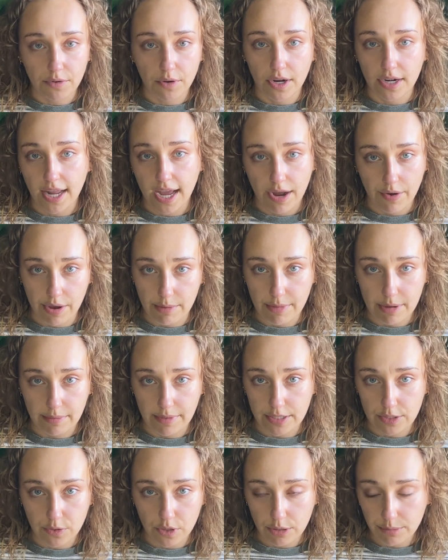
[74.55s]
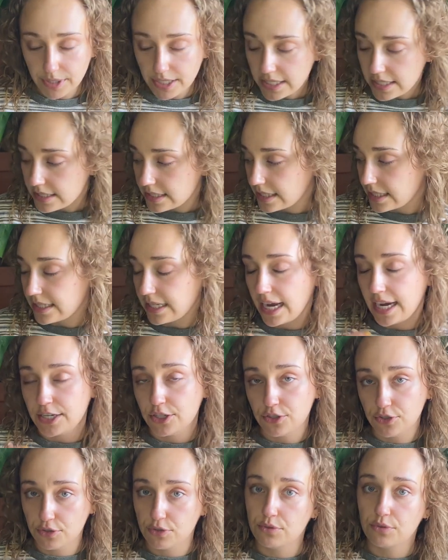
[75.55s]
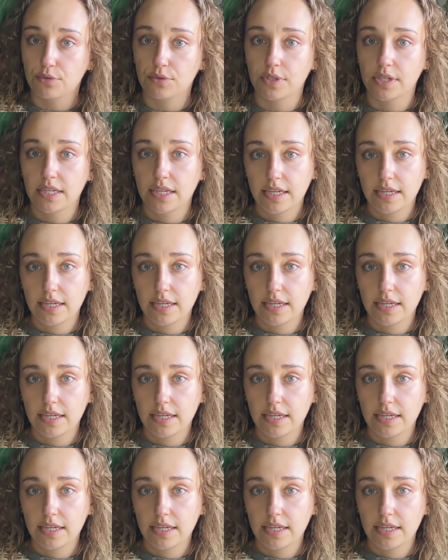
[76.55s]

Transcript: on how I make my soil mix, because I do